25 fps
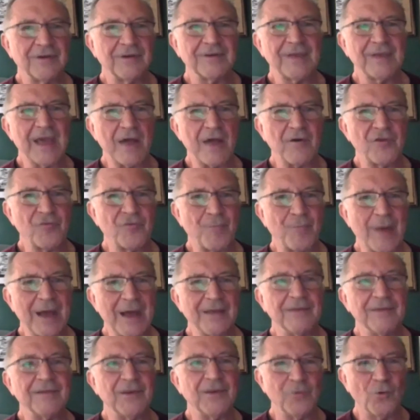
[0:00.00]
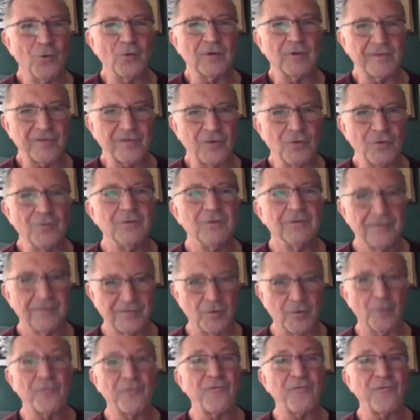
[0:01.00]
GarageBand in order to do a